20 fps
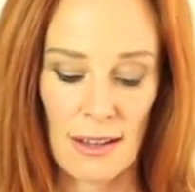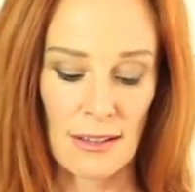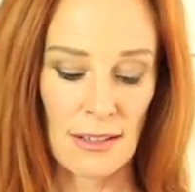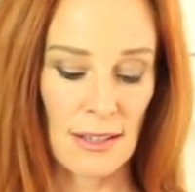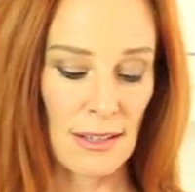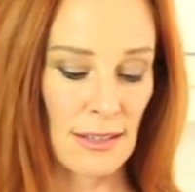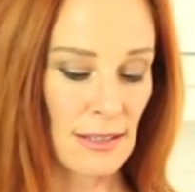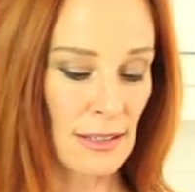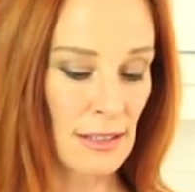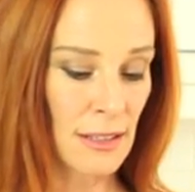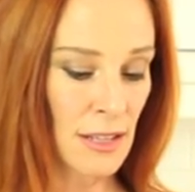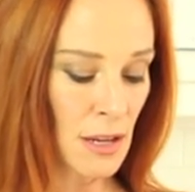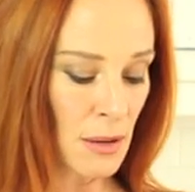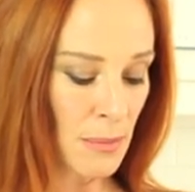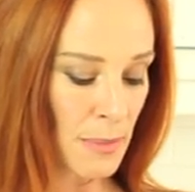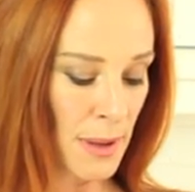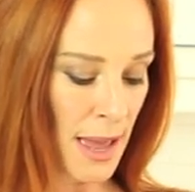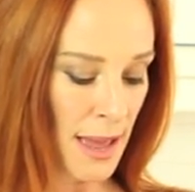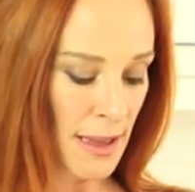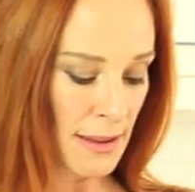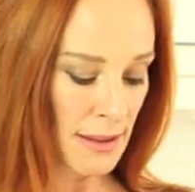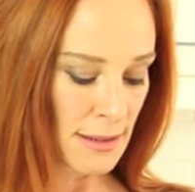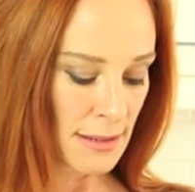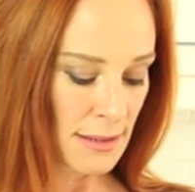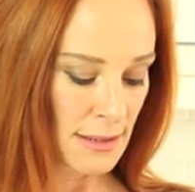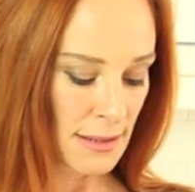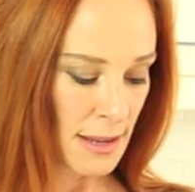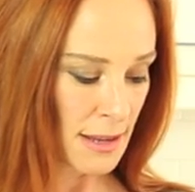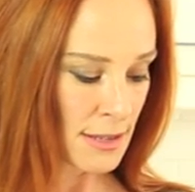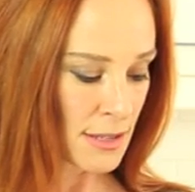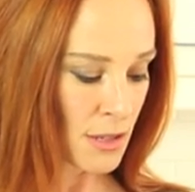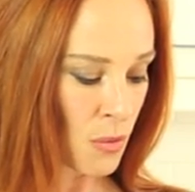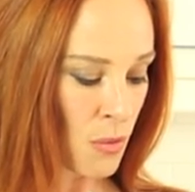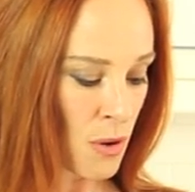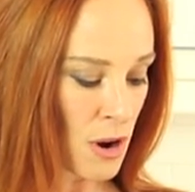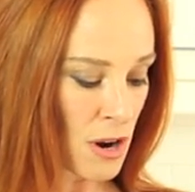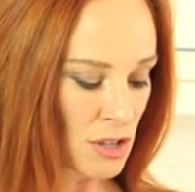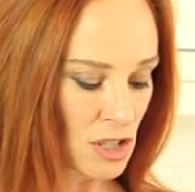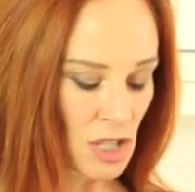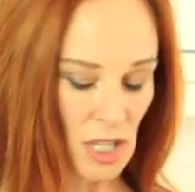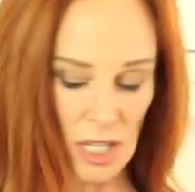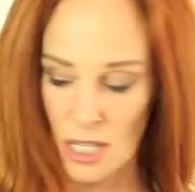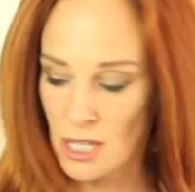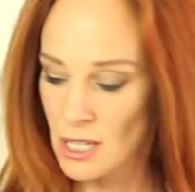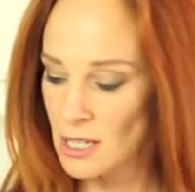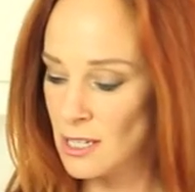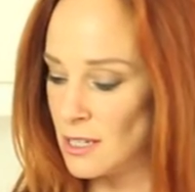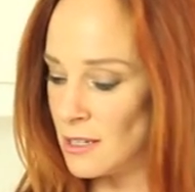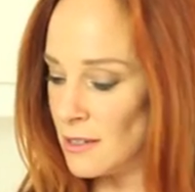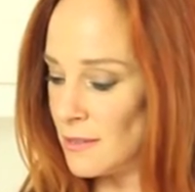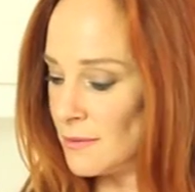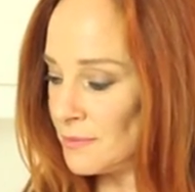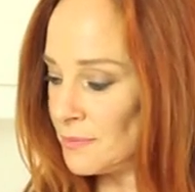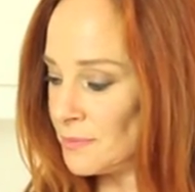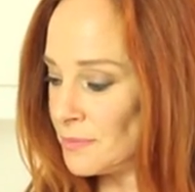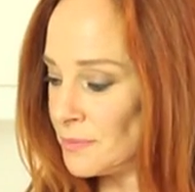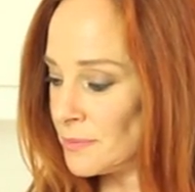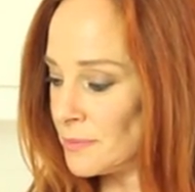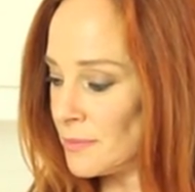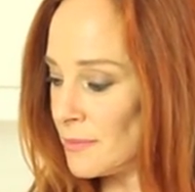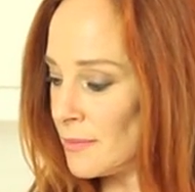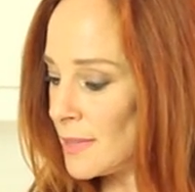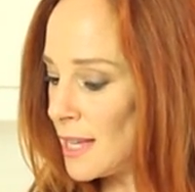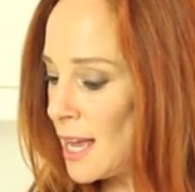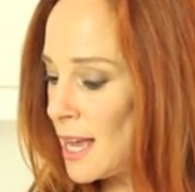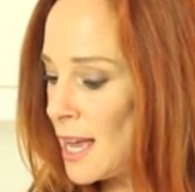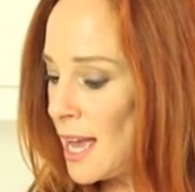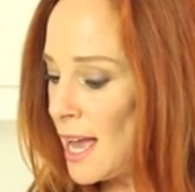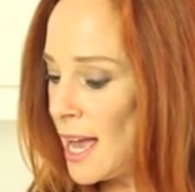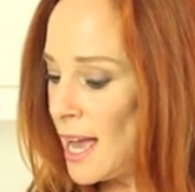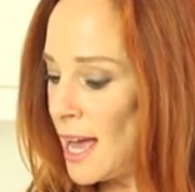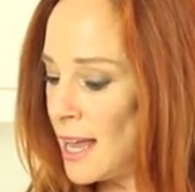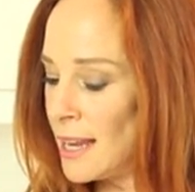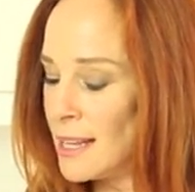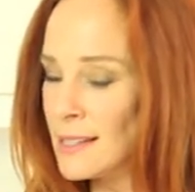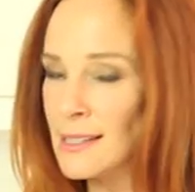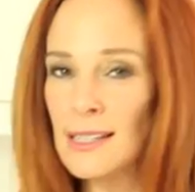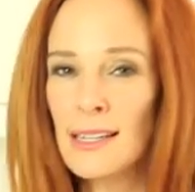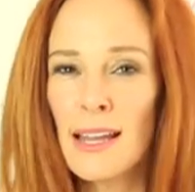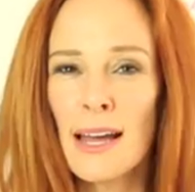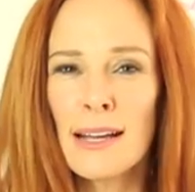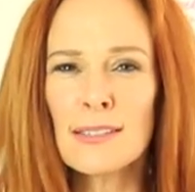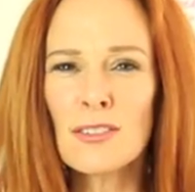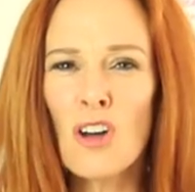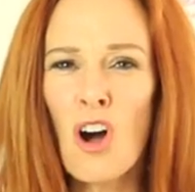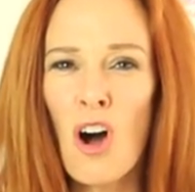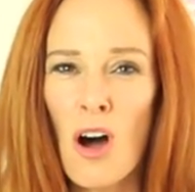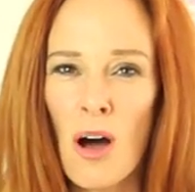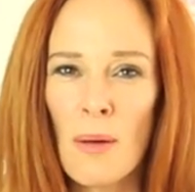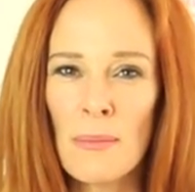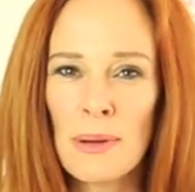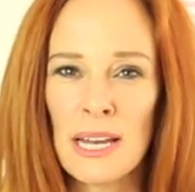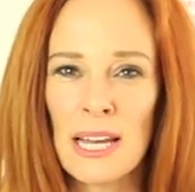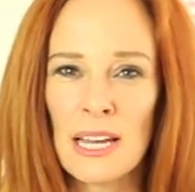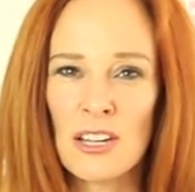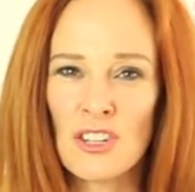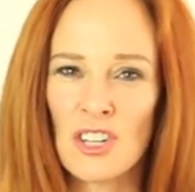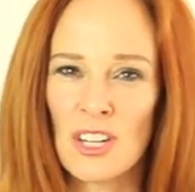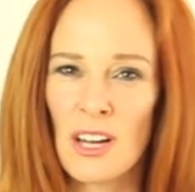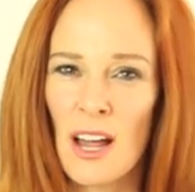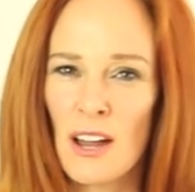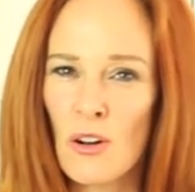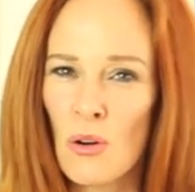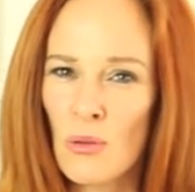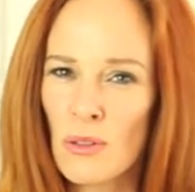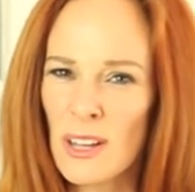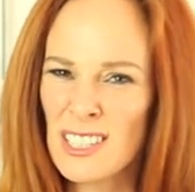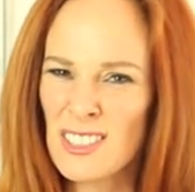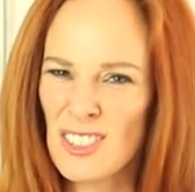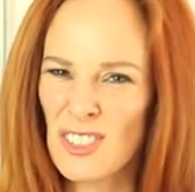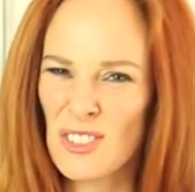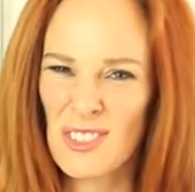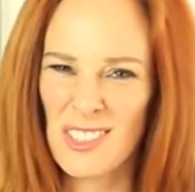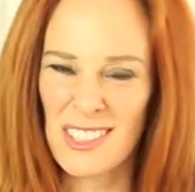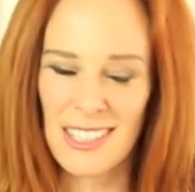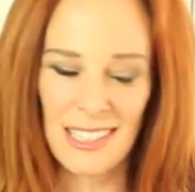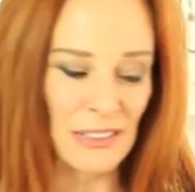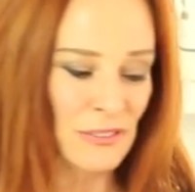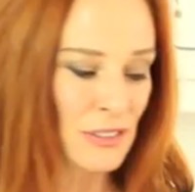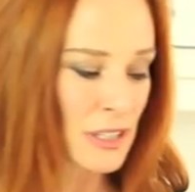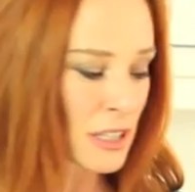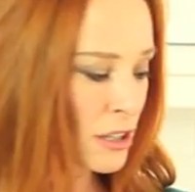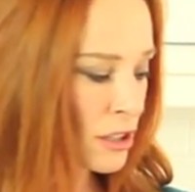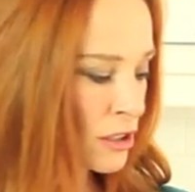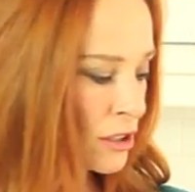Just a little bit, a squirt. And it's a nice combination. I don't like to use stevia